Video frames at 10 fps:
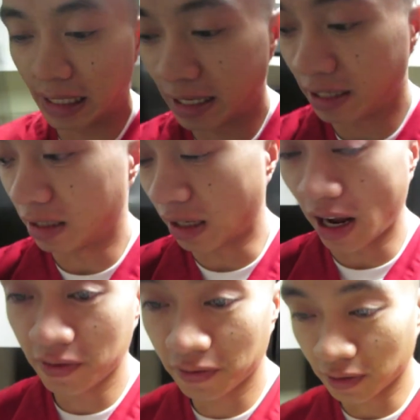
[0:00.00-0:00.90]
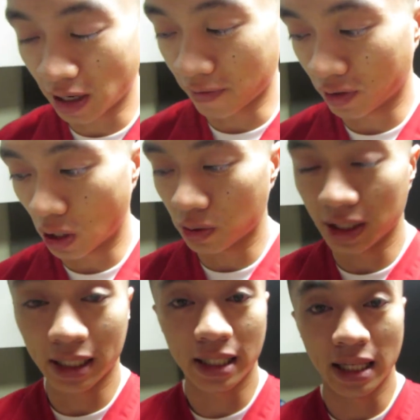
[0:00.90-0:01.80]
in life, I've
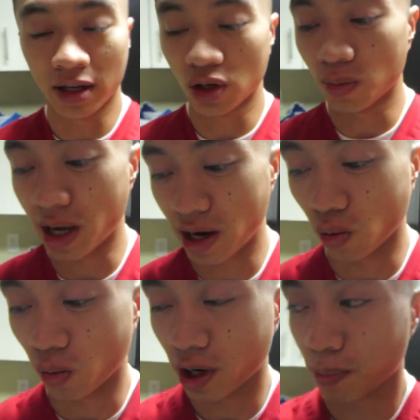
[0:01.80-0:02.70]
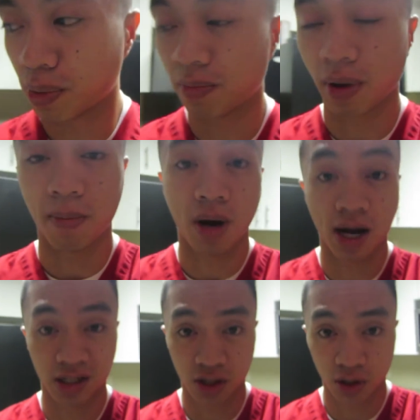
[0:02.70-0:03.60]
noticed that no matter what I put my
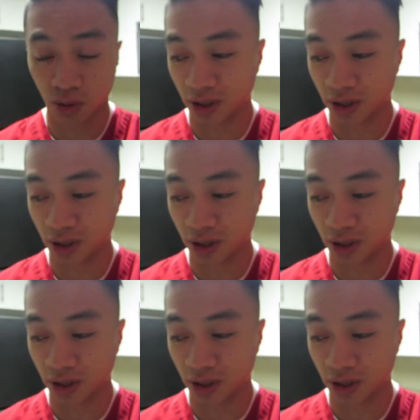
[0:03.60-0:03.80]
mind to,